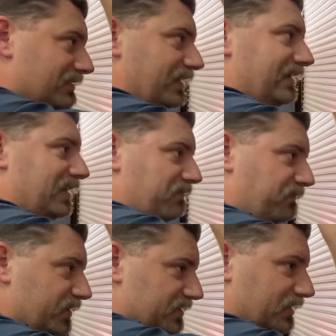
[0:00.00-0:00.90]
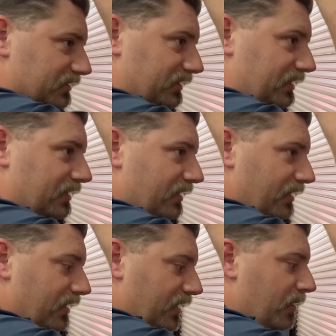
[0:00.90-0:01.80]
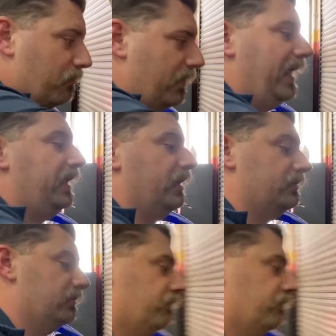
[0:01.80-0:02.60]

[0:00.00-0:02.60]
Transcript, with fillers: as I can physically make it.